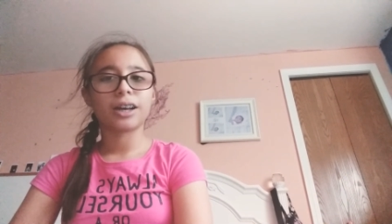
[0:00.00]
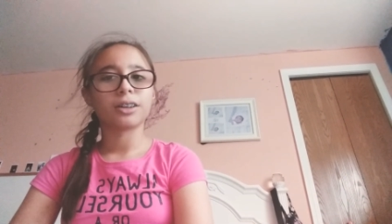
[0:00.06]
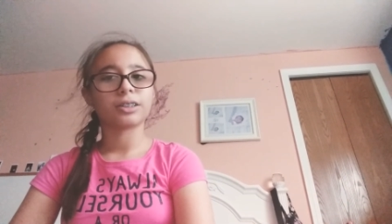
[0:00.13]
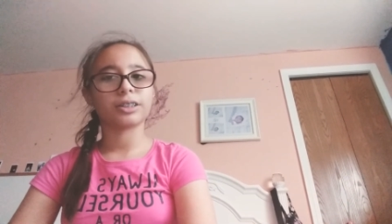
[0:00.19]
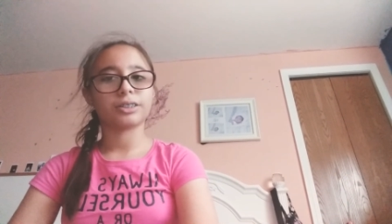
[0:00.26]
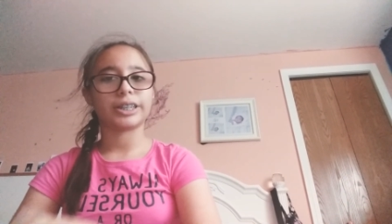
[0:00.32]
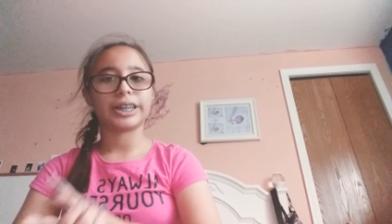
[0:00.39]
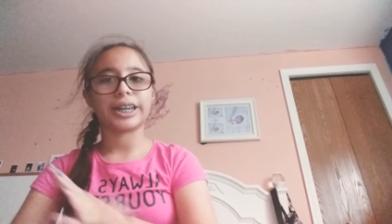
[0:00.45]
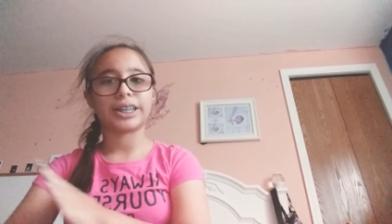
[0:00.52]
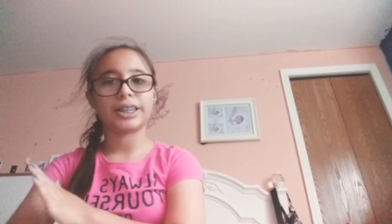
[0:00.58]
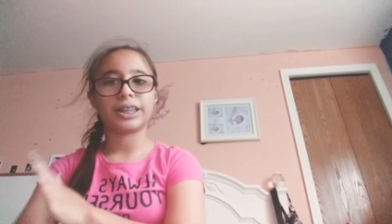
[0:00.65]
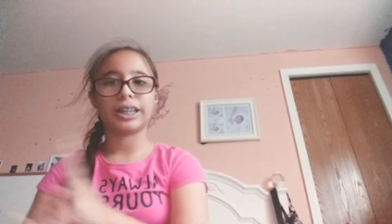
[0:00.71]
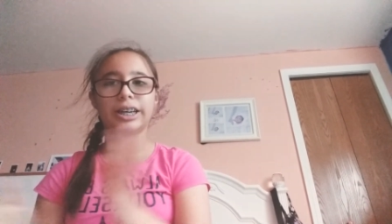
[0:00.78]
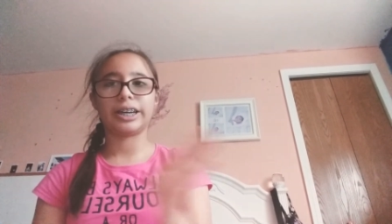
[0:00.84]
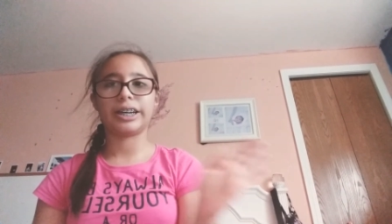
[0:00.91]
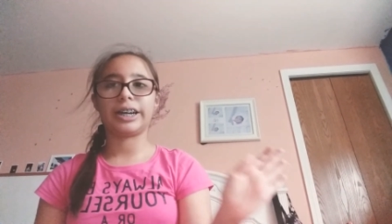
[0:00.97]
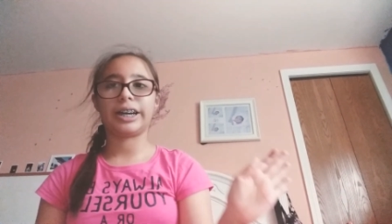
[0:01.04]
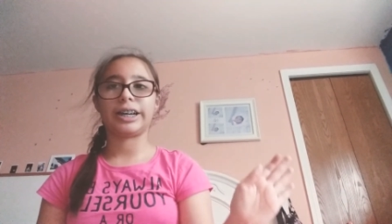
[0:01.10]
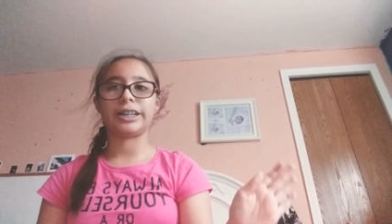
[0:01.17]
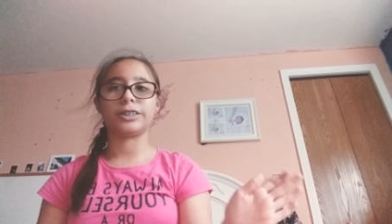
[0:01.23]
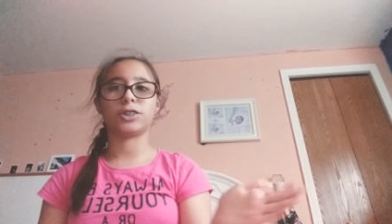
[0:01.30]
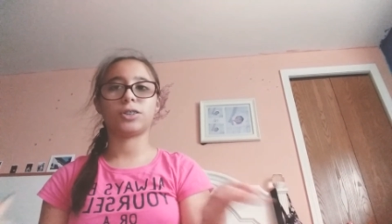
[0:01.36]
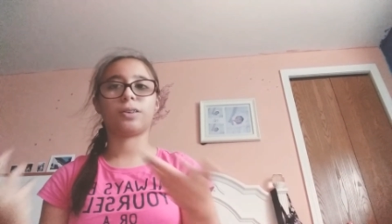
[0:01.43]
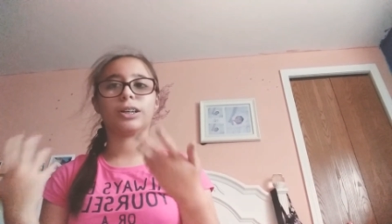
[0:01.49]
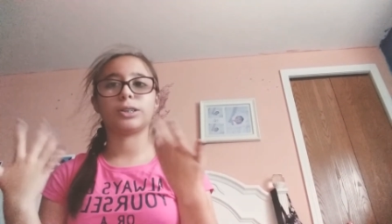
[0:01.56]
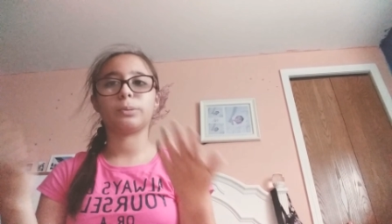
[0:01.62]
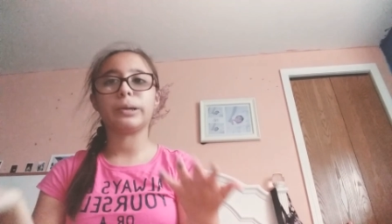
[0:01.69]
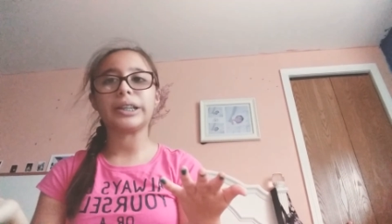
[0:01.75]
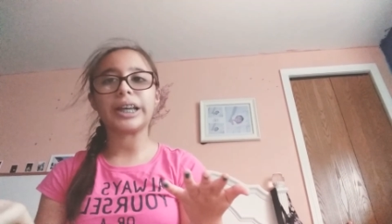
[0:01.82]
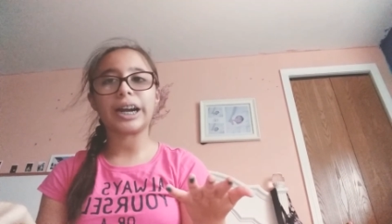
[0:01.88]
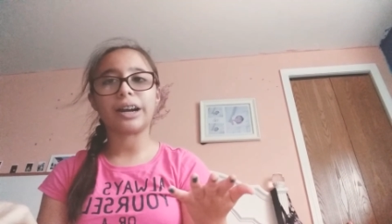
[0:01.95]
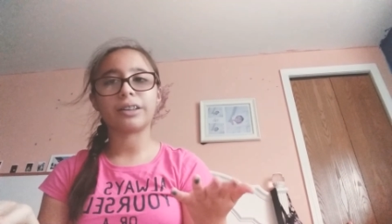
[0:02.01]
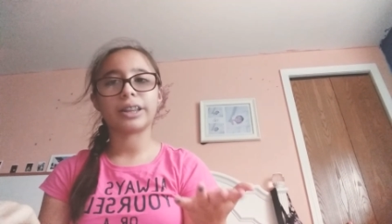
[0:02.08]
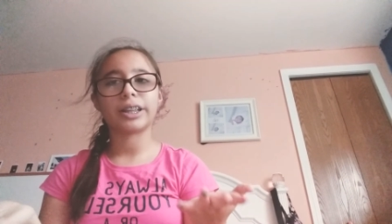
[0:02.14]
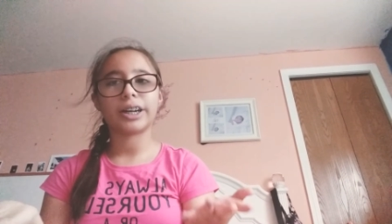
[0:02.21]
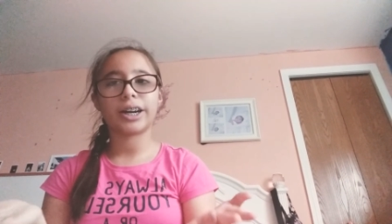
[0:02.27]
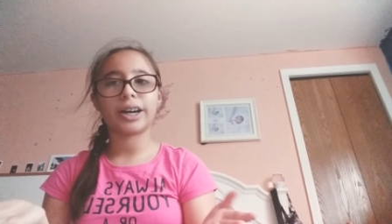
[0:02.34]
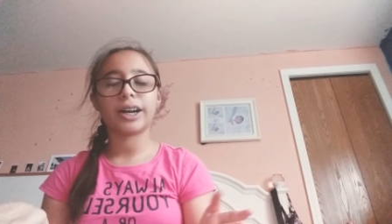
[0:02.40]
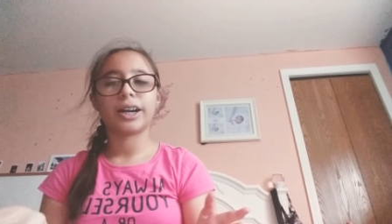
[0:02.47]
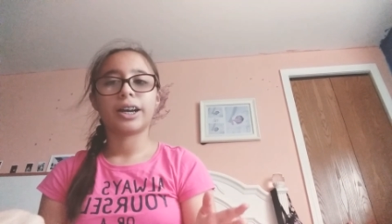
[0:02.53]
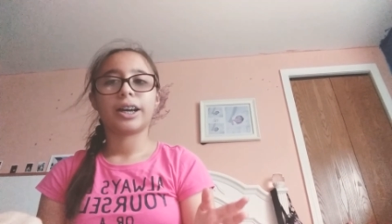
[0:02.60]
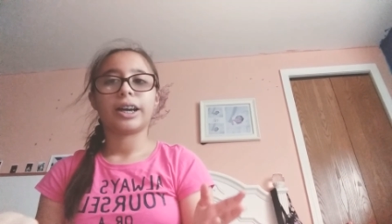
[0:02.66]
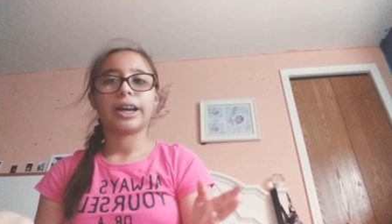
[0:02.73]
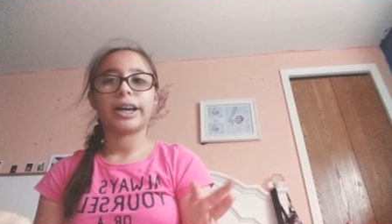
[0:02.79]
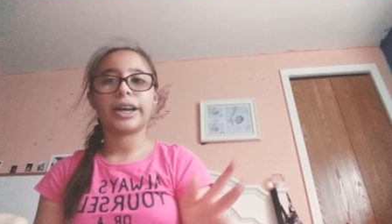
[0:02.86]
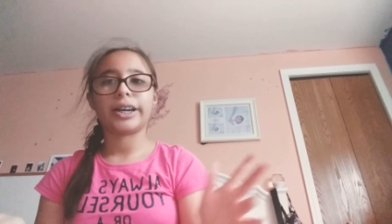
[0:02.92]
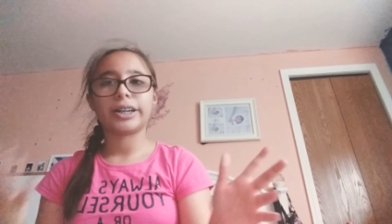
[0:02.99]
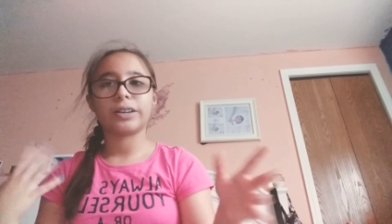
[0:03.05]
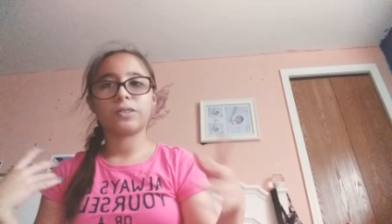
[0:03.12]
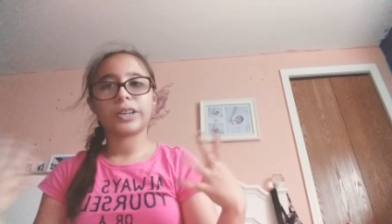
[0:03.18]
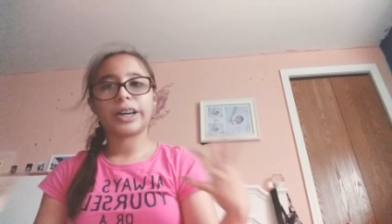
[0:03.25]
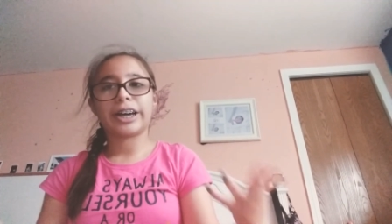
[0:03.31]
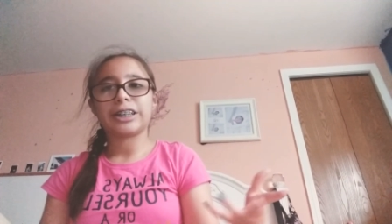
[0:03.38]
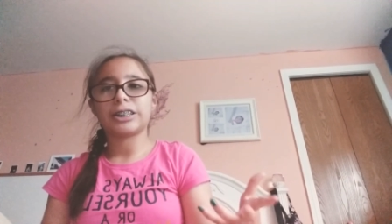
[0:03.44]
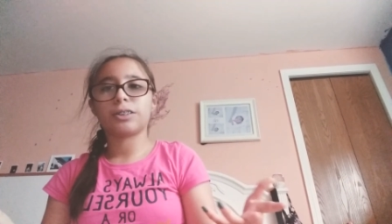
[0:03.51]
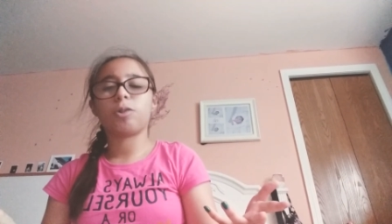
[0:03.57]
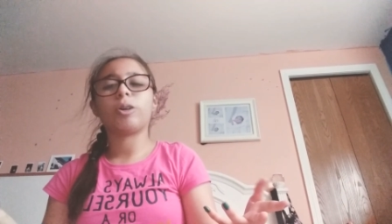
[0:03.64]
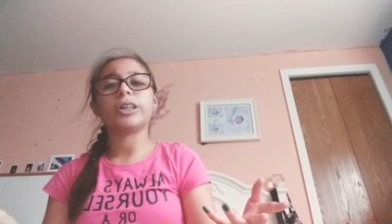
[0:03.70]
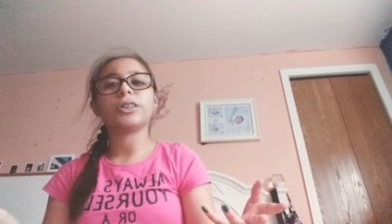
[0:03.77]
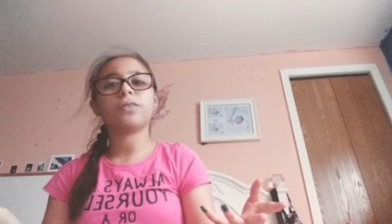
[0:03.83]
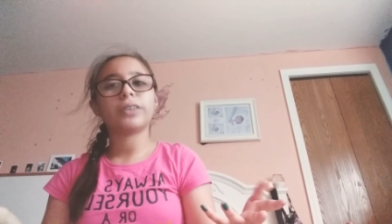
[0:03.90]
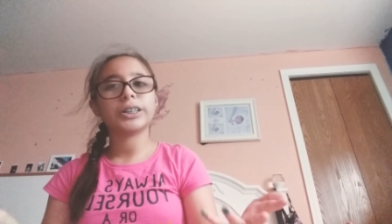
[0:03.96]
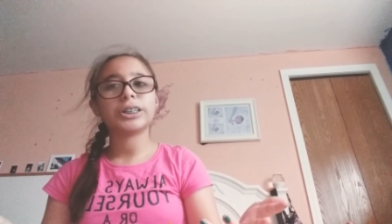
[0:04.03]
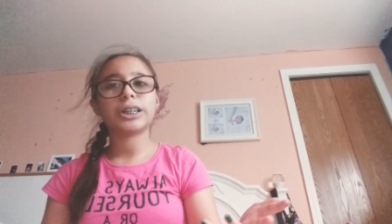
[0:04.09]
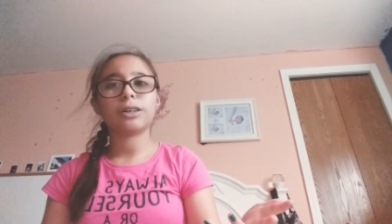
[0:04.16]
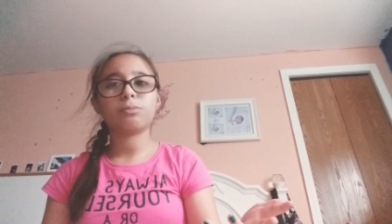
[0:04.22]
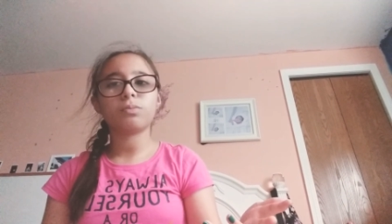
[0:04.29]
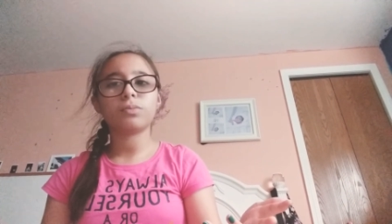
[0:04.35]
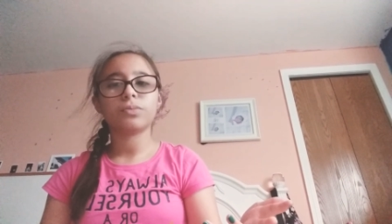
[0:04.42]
the thick and thin and I just want to put that out there and give you guys some words of wisdom.